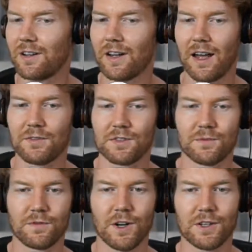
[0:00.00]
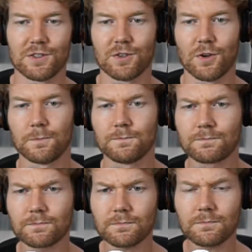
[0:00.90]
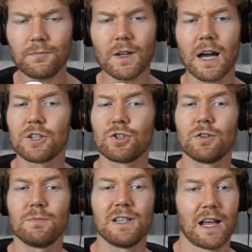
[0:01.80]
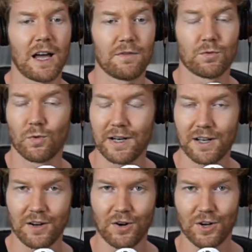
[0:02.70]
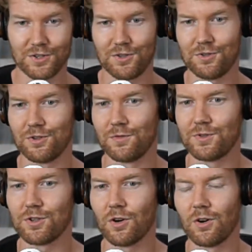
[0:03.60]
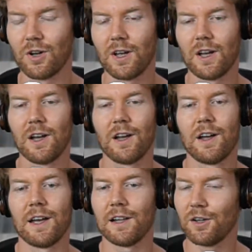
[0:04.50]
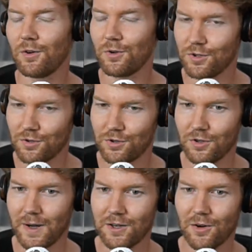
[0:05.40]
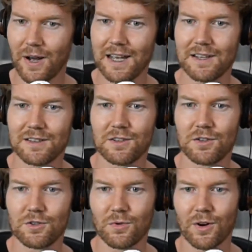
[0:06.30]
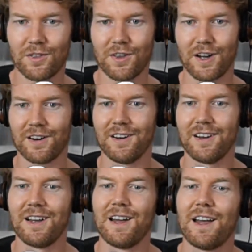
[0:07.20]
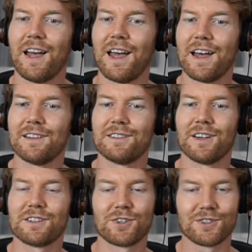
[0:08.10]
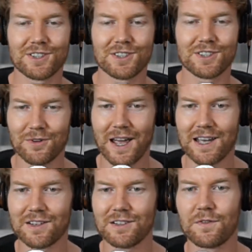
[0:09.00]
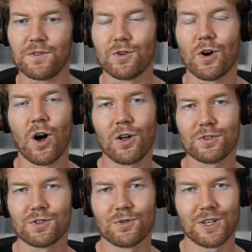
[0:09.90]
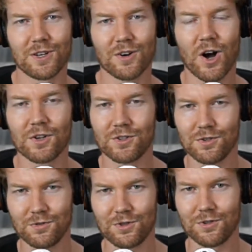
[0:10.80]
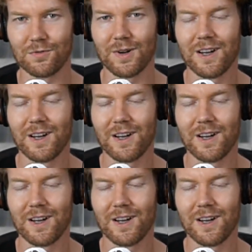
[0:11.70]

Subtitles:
have some fun. So I should be live right now on YouTube. So hello, YouTube. I know, Aiden, you are there. And it's good to see you, Aiden. If you're also here on YouTube,